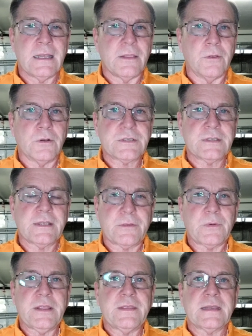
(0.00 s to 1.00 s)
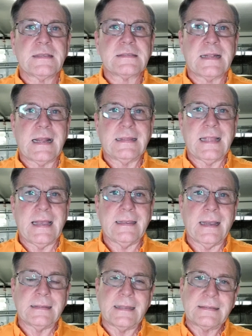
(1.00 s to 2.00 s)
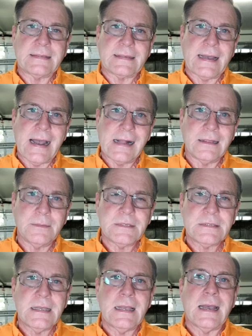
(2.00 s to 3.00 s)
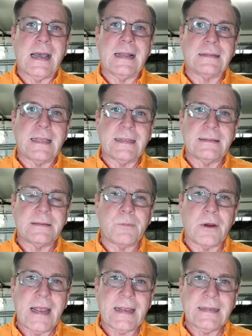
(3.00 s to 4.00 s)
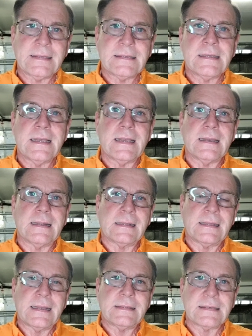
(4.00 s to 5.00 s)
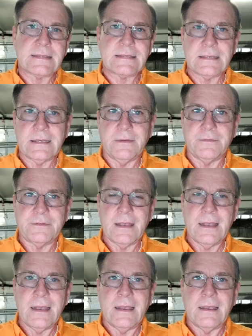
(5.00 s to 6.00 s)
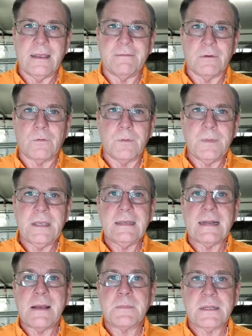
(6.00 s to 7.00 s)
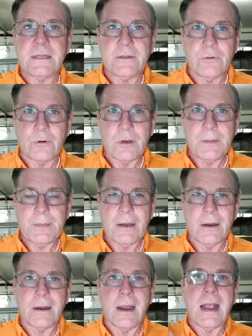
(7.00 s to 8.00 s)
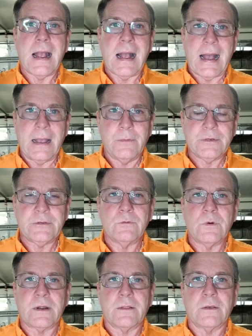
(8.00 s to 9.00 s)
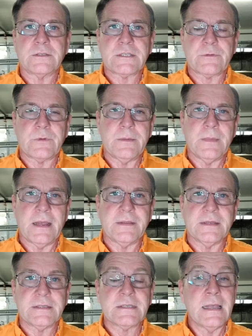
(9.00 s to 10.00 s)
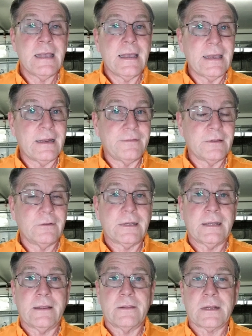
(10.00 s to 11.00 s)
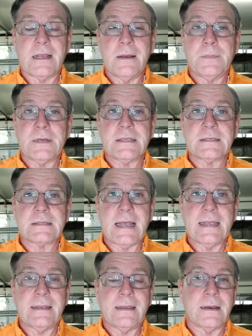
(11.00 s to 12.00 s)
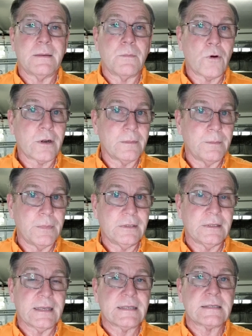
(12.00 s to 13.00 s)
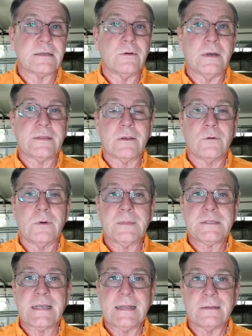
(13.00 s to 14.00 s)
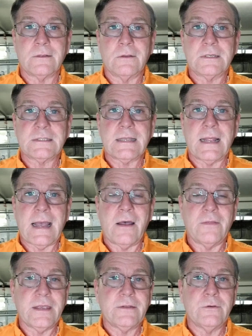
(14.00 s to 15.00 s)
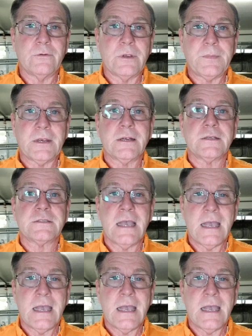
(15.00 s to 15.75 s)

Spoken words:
Those are the 3 things that I like. I like the columns, I like the brackets, and I like the sleeves. If it were me and I'm going to do a repair, I would do one of those 3 methods. And if you look at other companies like Morton Buildings and go on their website and look at how they do repairs,